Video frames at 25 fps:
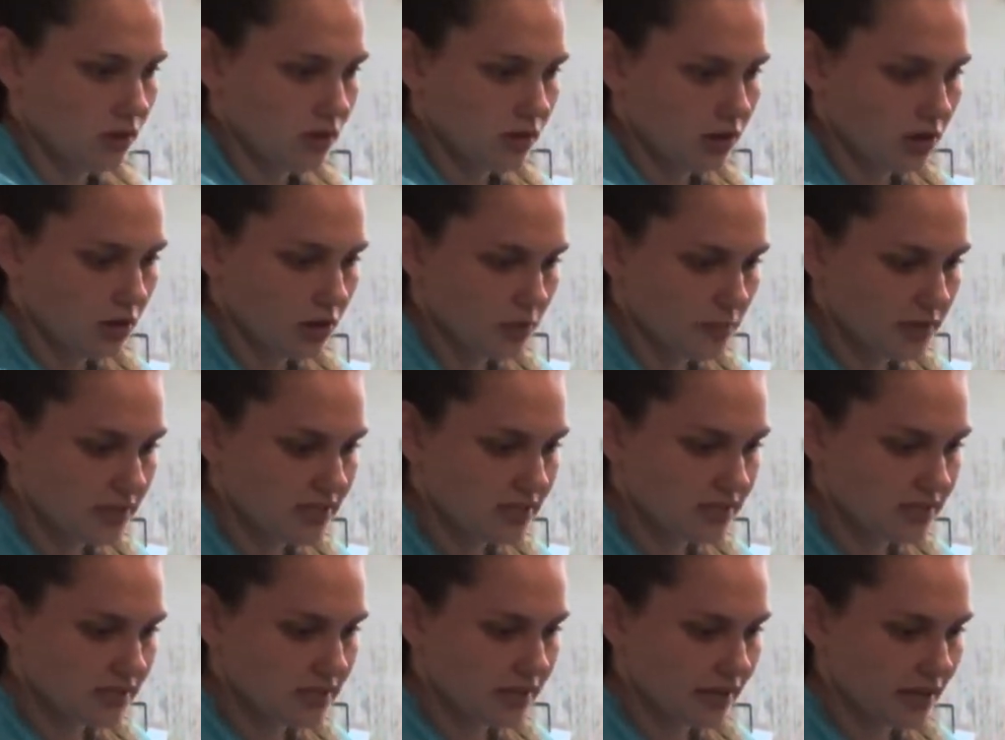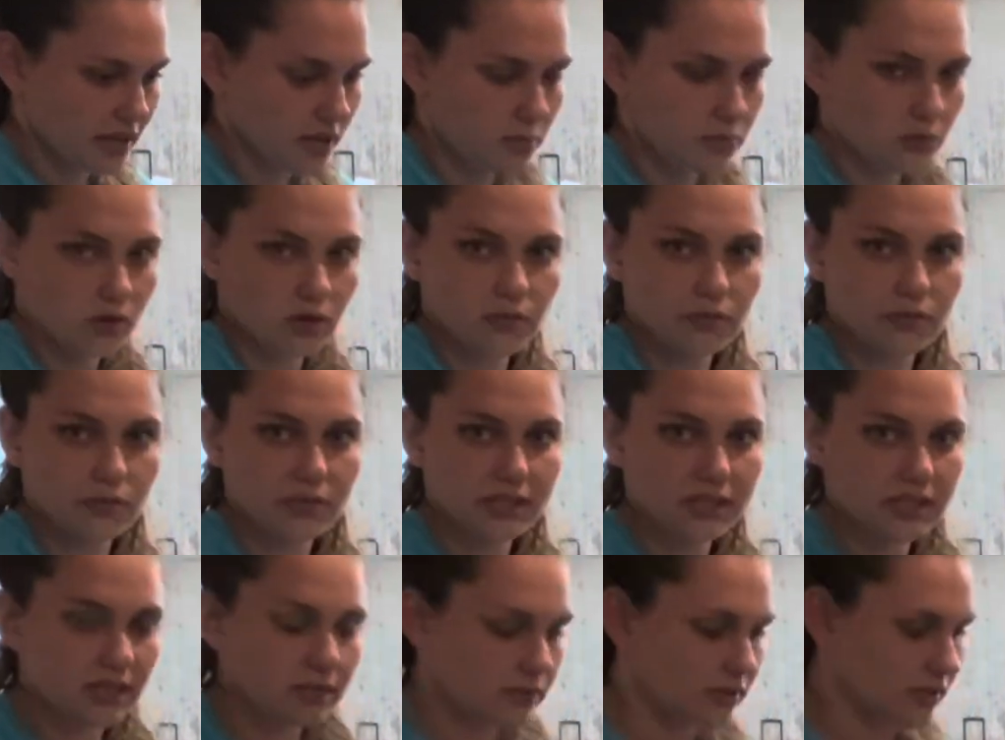Her pieces of kibble are
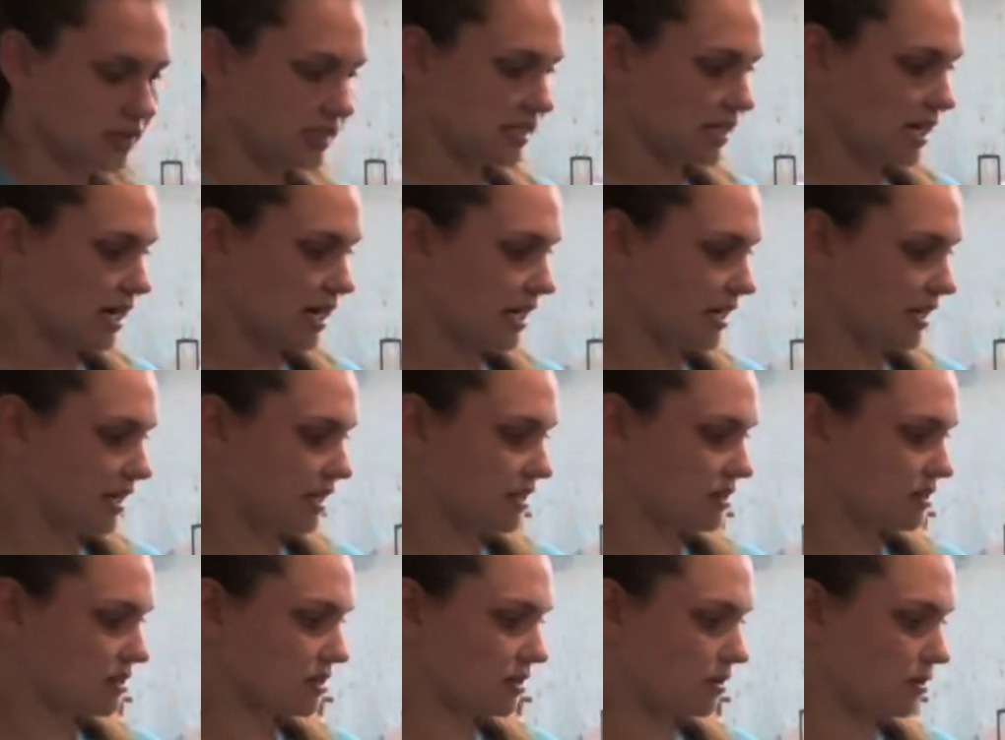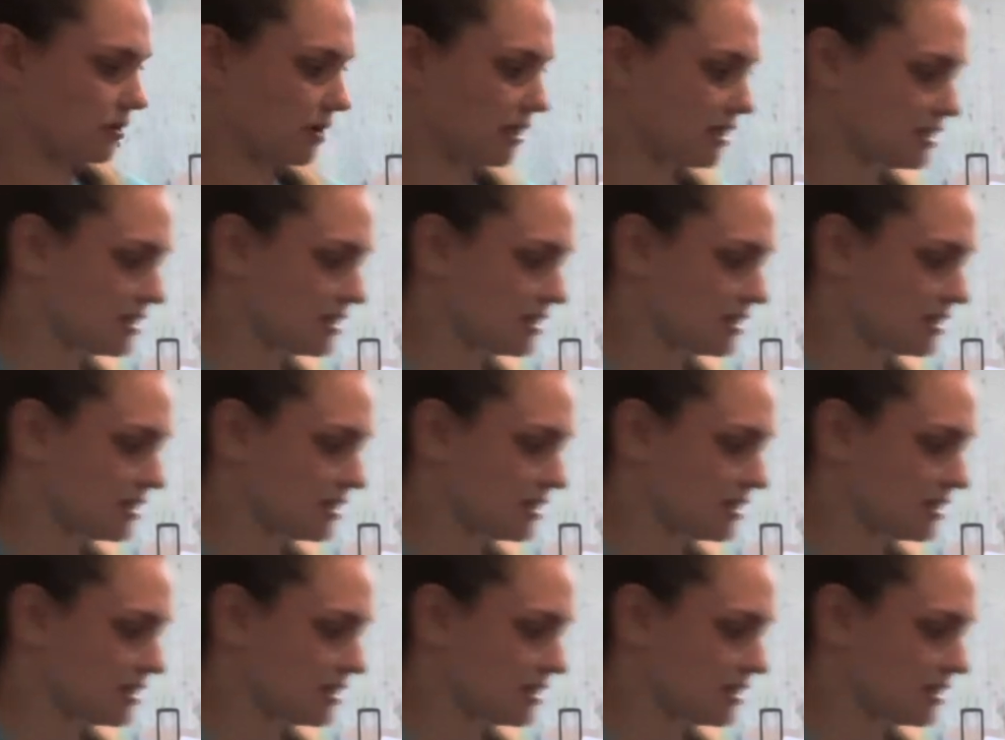really, really tiny, so I